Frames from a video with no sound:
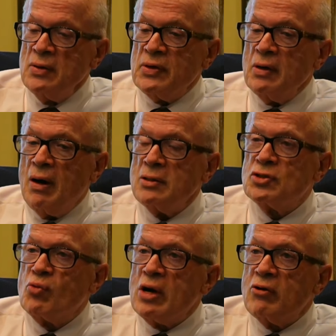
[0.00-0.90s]
the aisles
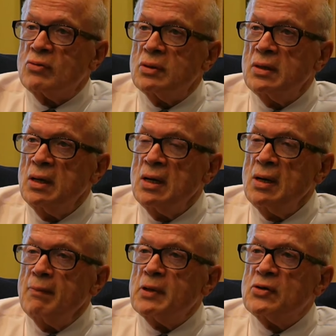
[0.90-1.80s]
regularly
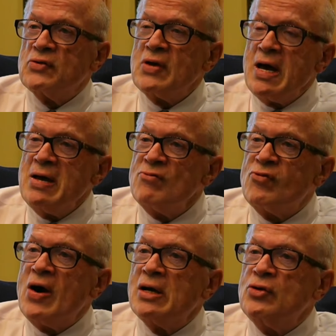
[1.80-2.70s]
because they
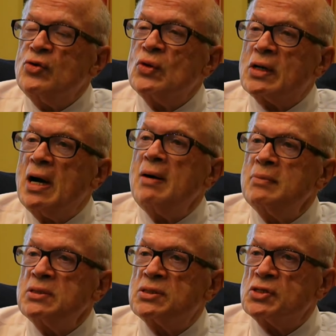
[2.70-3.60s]
invited you to come
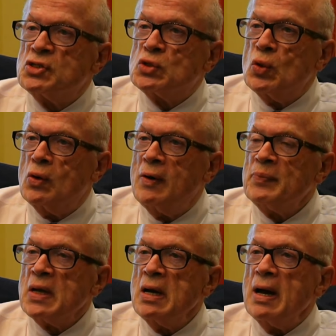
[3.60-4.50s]
into the store
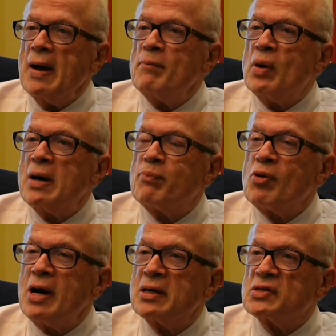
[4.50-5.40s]
and buy
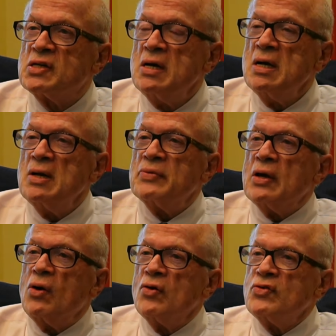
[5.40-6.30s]
products. They
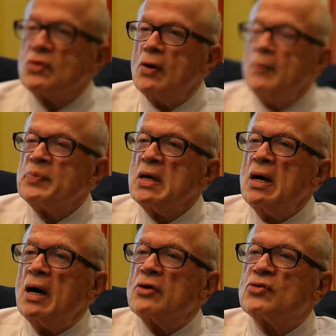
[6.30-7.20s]
also
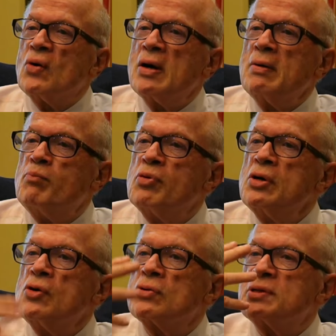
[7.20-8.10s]
are trying to bring
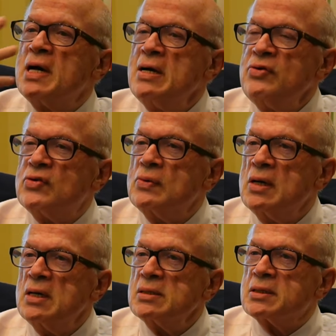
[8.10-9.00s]
your attention
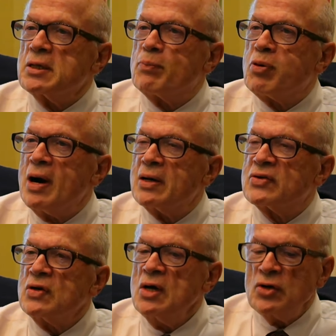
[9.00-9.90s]
to the
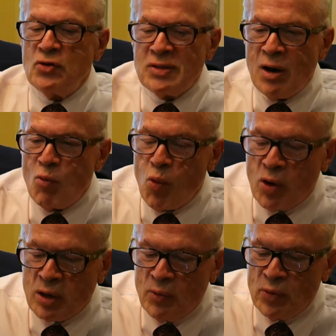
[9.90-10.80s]
products. You're not
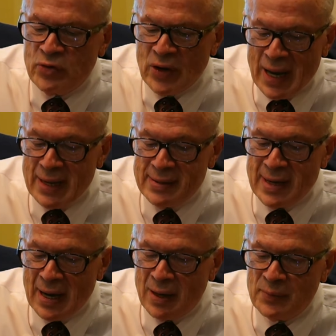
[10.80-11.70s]
walking with your head
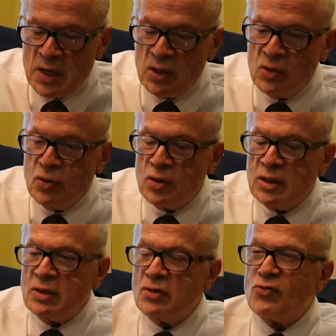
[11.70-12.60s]
down
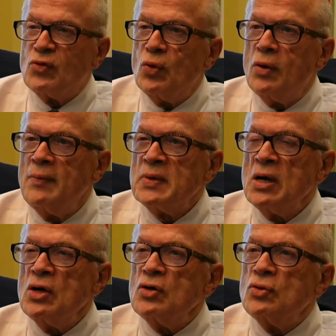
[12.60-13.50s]
looking at the floor.
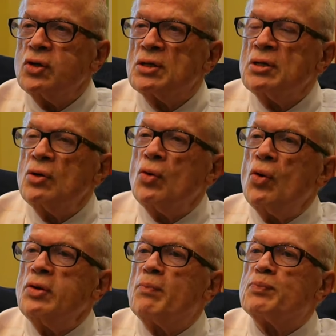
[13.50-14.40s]
You're looking at
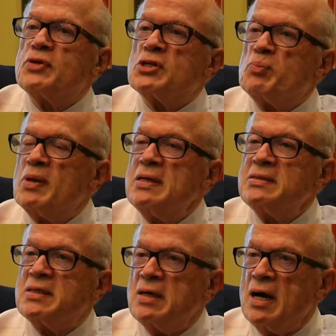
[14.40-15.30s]
all the displays
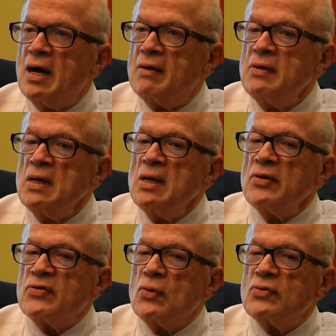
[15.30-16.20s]
they have,
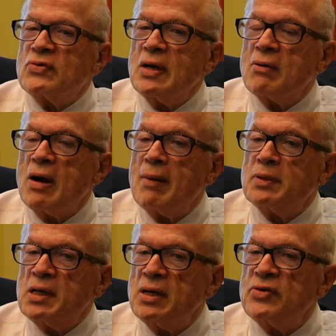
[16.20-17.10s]
so it's their
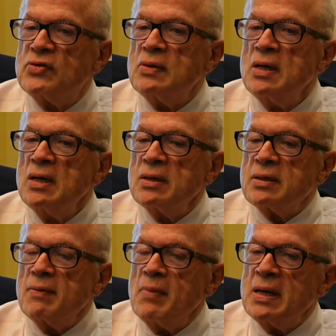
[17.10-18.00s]
obligation
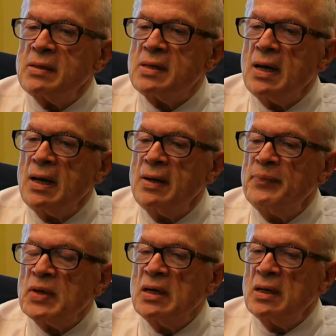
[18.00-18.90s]
to maintain
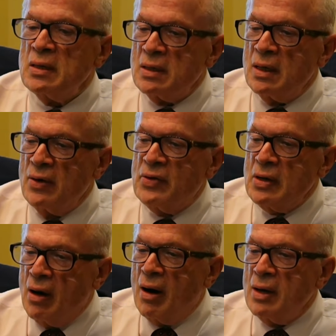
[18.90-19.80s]
the
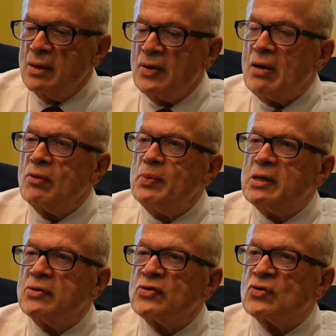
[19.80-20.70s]
aisle. That would be
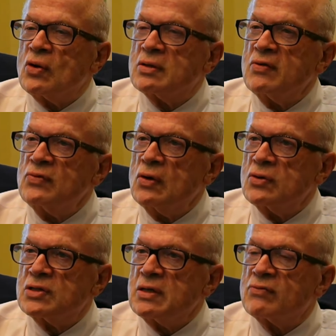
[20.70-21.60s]
constructive
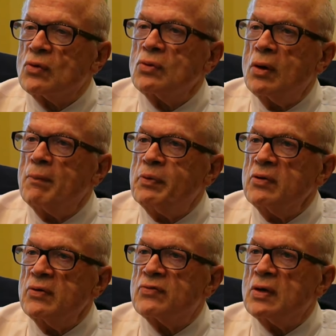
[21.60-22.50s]
notice after a long
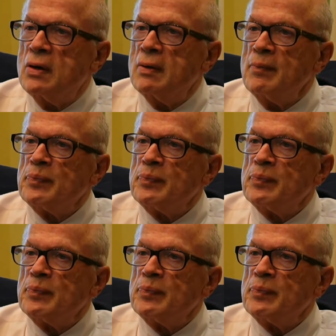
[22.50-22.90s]
period of time.